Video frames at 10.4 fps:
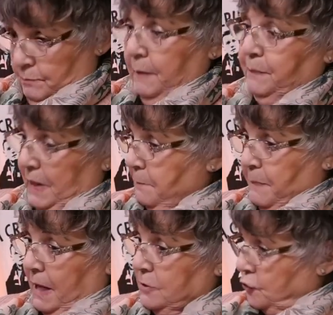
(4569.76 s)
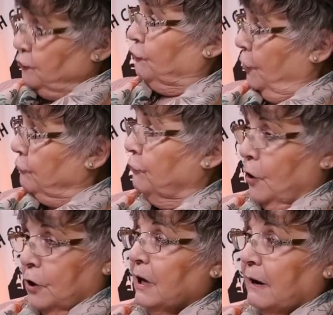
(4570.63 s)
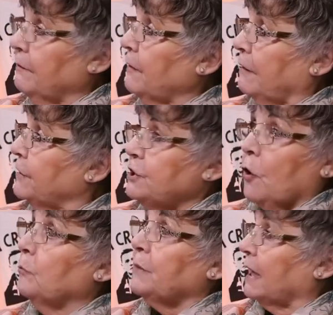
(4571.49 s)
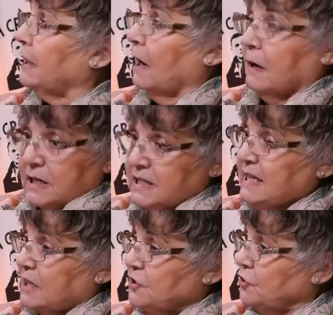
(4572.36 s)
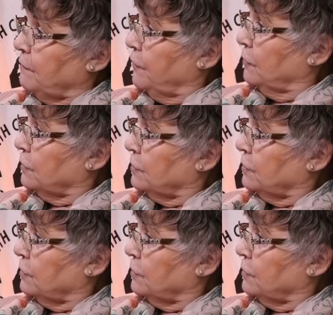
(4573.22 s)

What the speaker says: People have belts going round and round. Every Tom, Dick and Harry has set stuff on